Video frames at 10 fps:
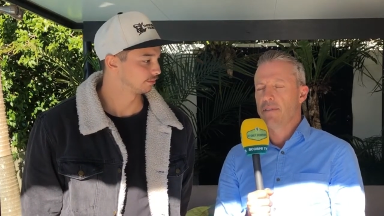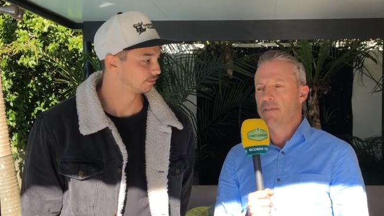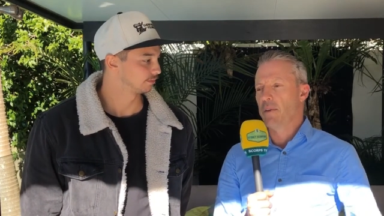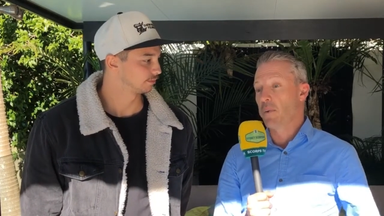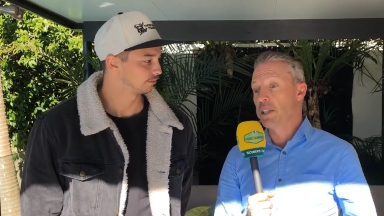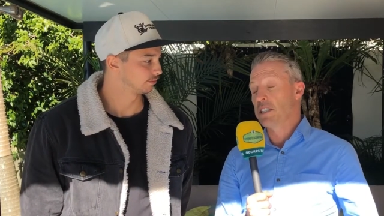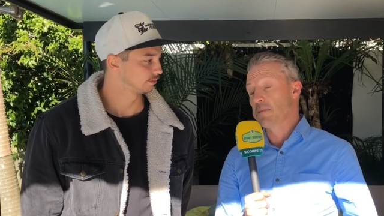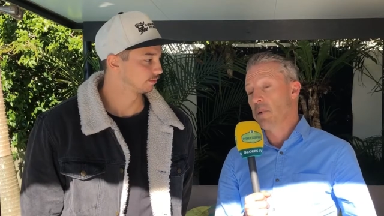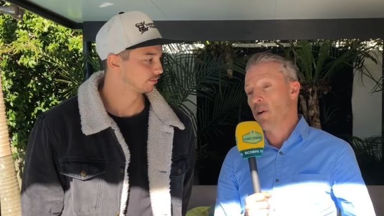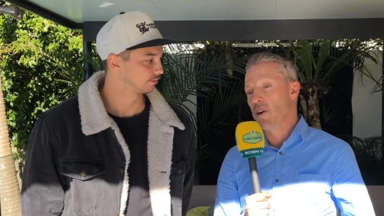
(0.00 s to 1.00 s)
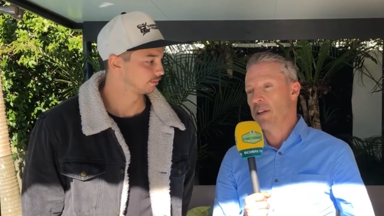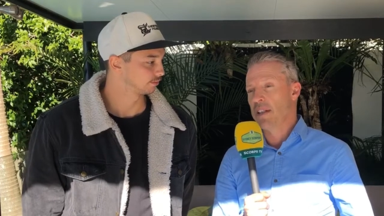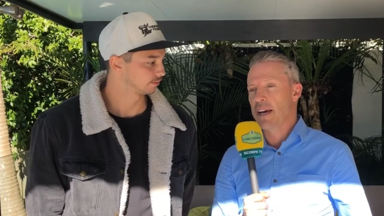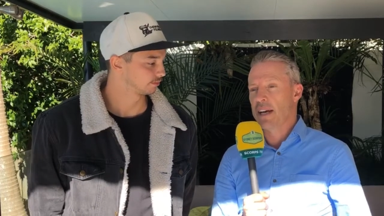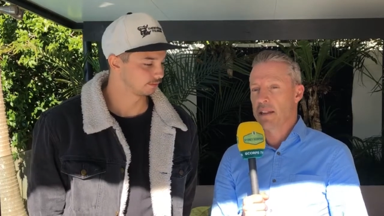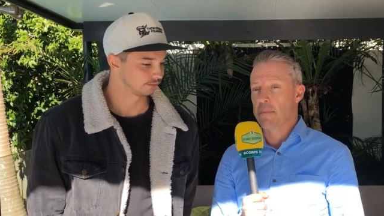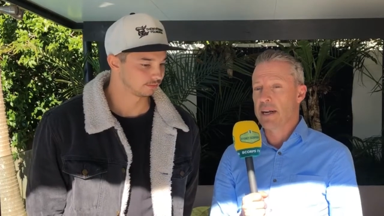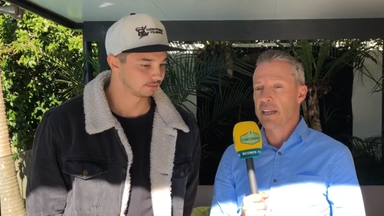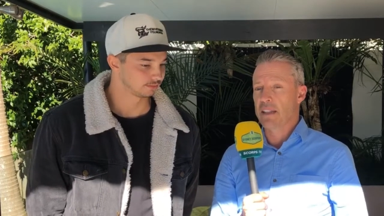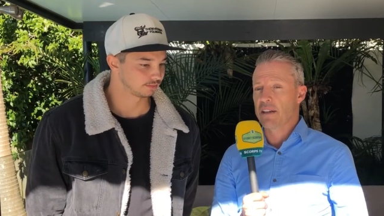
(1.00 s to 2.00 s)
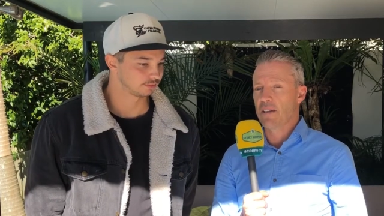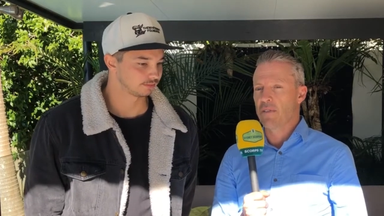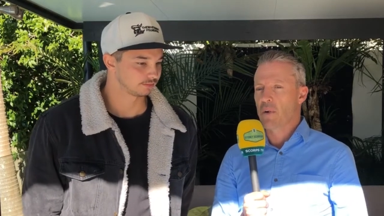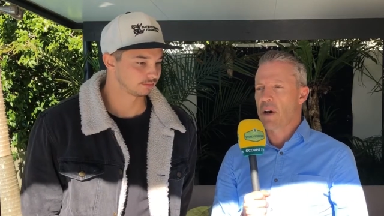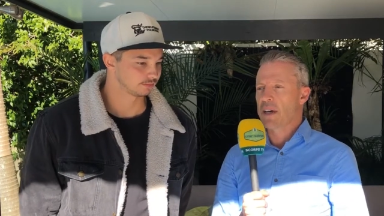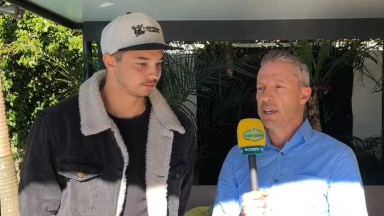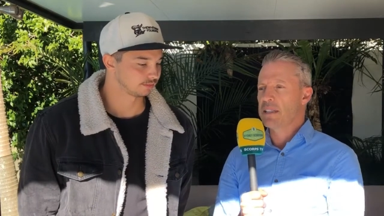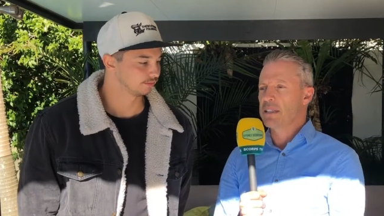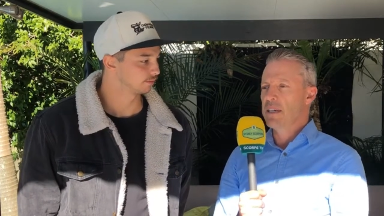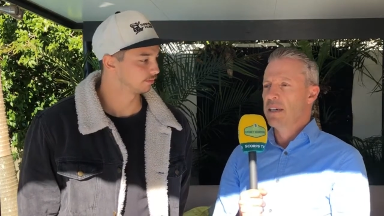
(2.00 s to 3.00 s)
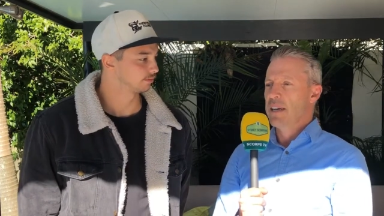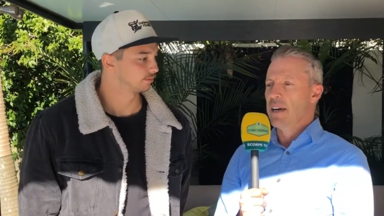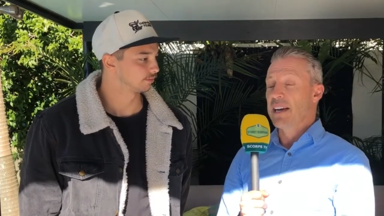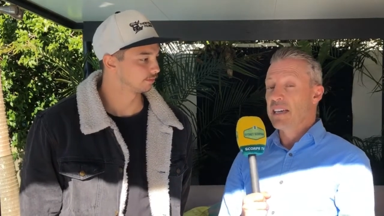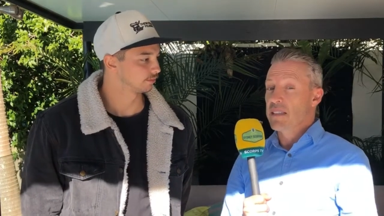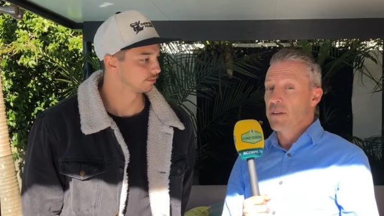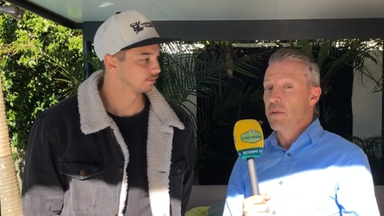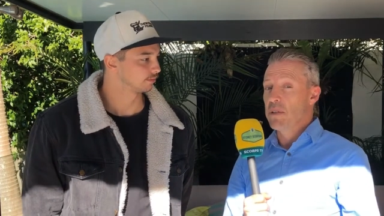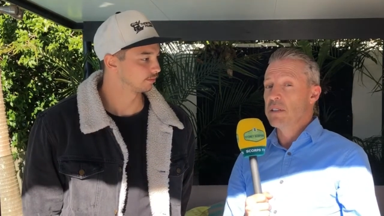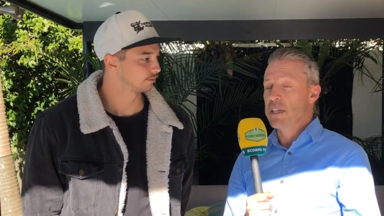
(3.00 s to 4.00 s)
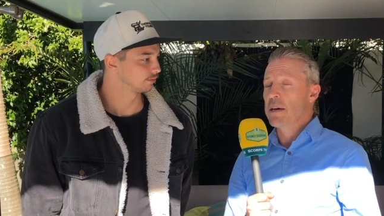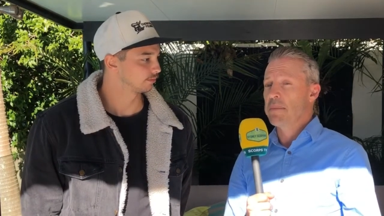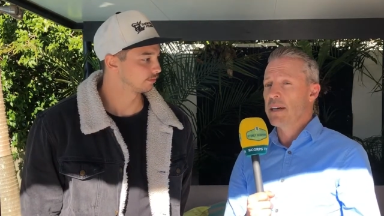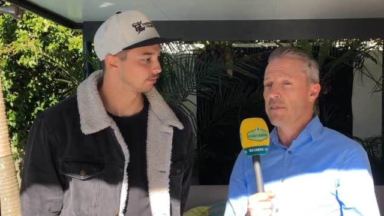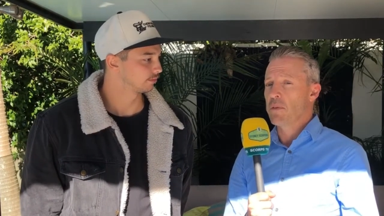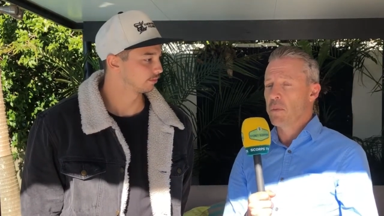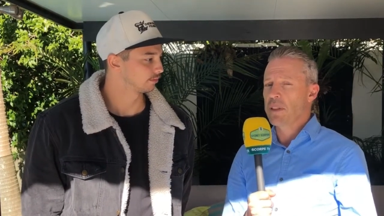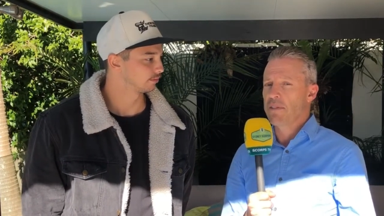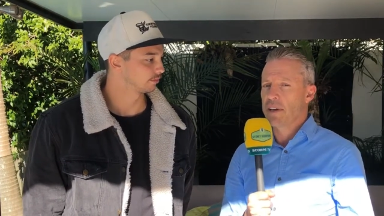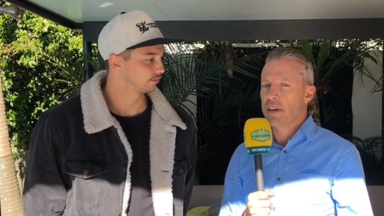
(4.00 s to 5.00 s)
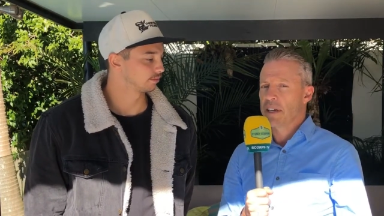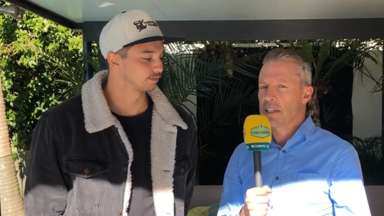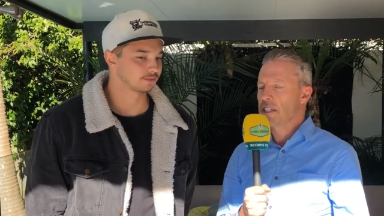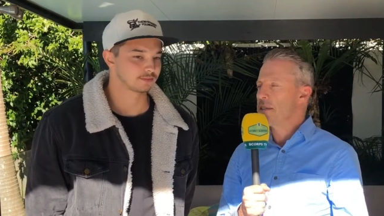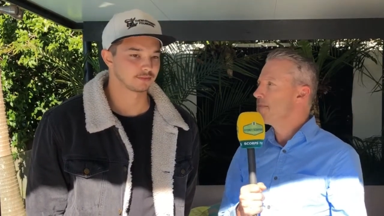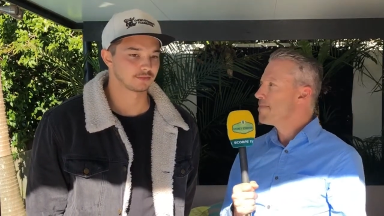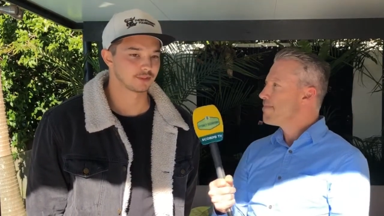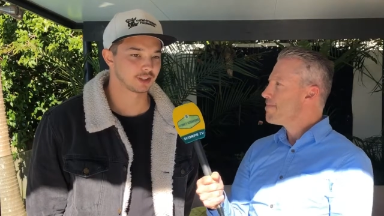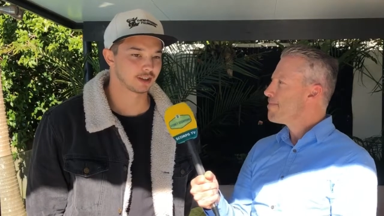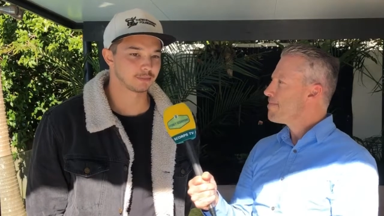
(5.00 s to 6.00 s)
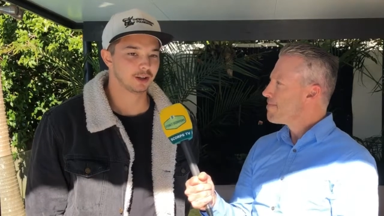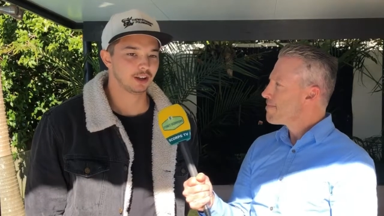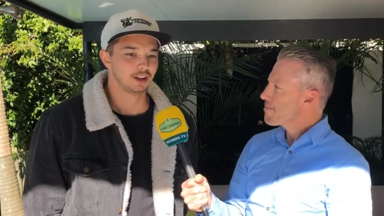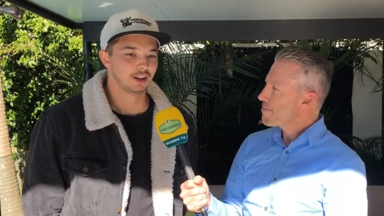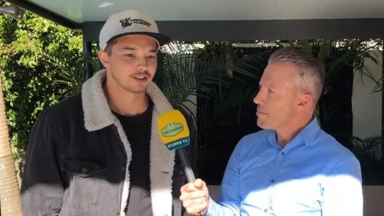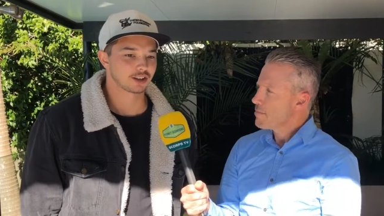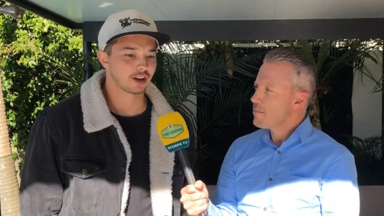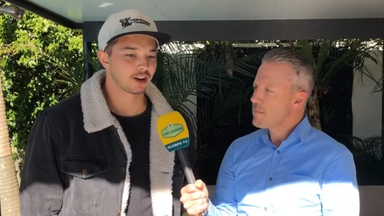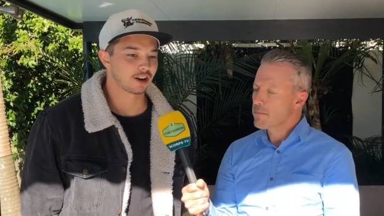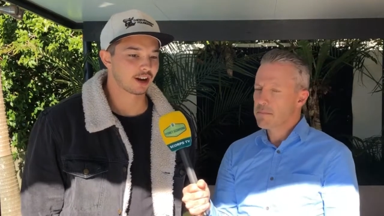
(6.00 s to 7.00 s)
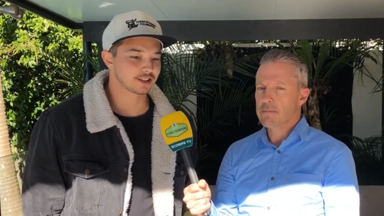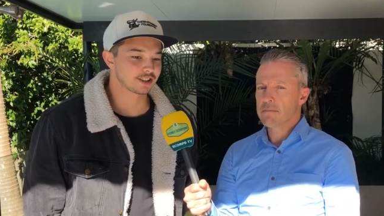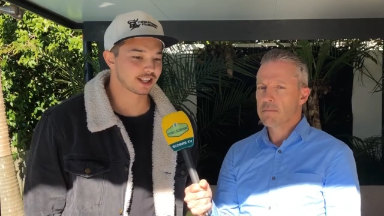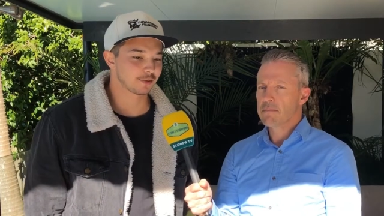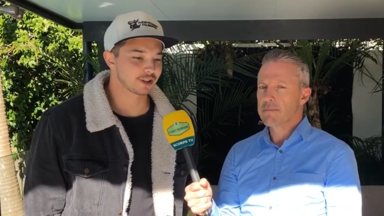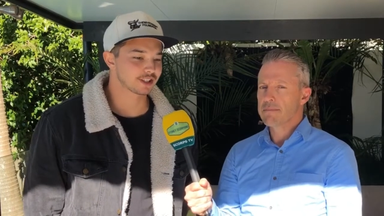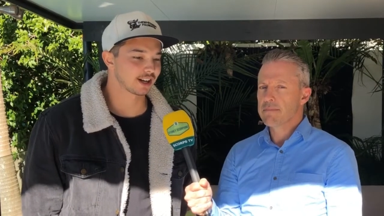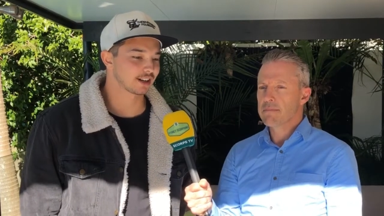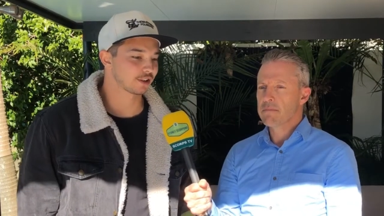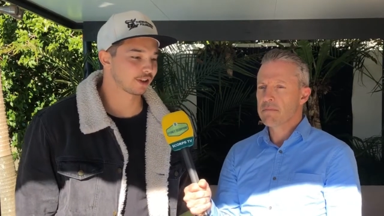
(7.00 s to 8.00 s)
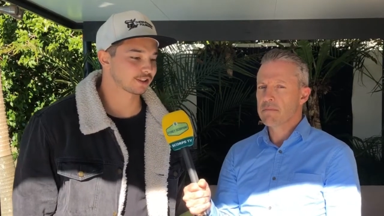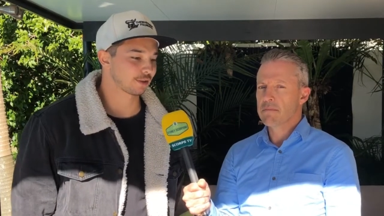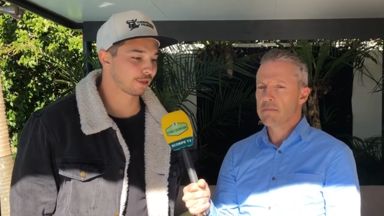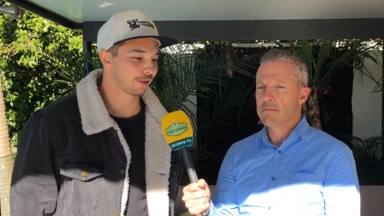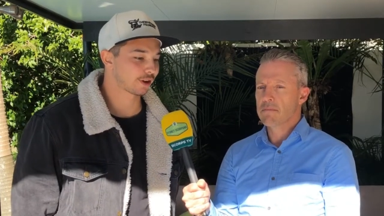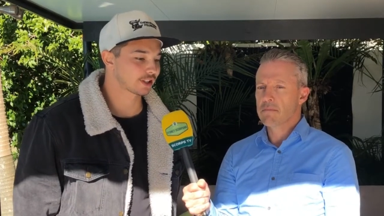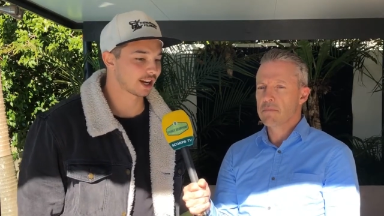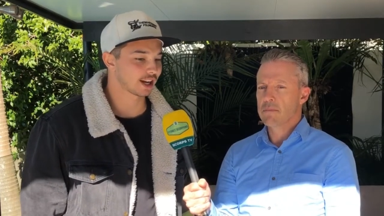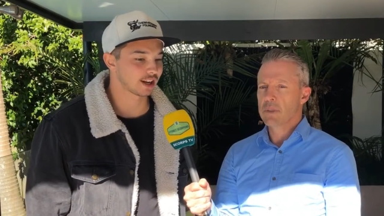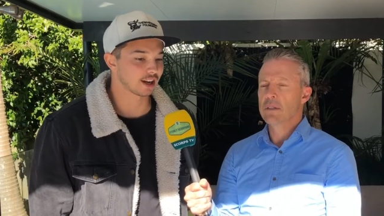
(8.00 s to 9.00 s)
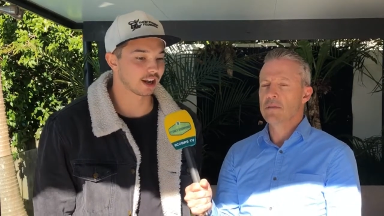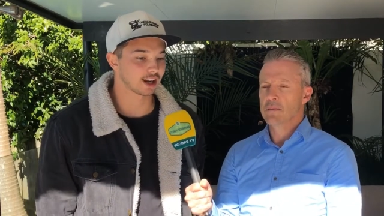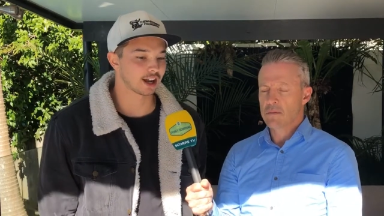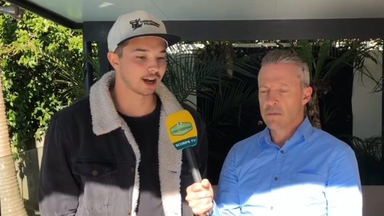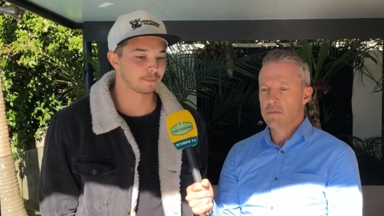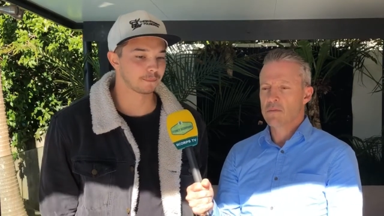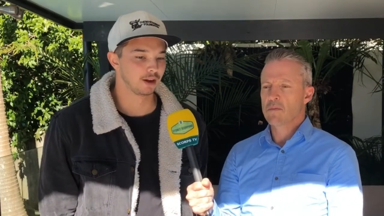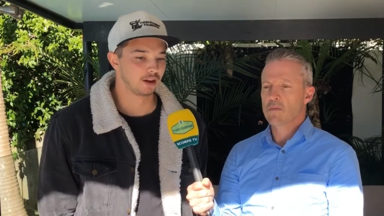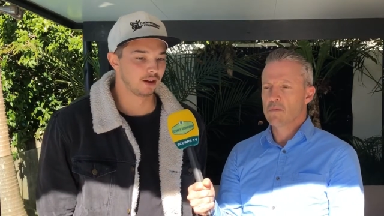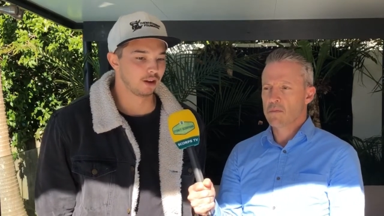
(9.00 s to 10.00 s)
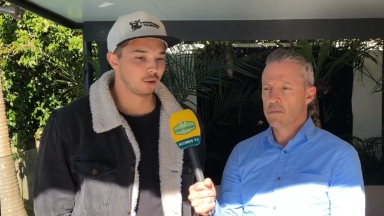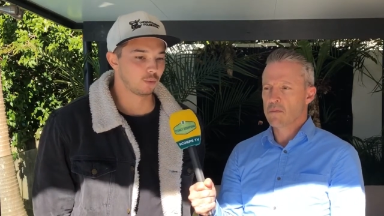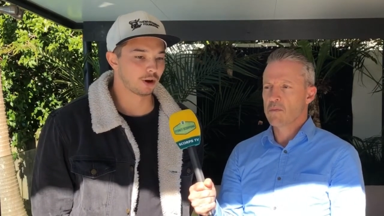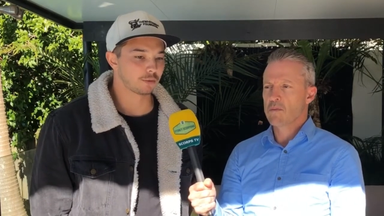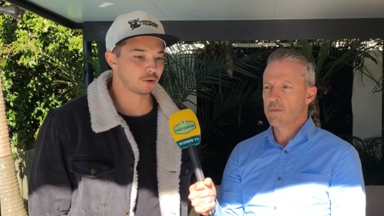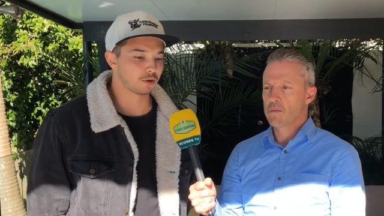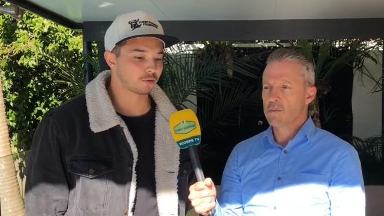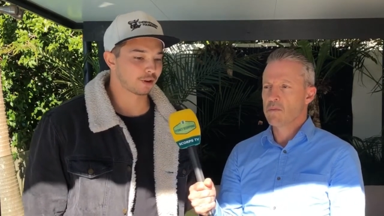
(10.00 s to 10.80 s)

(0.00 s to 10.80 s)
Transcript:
Speaker 1: of the reasons behind that, the money that you've raised, and I guess the good that's come out of it with the foundation.
Speaker 2: Yep. So as you said, we started in 2013, and um, when we were at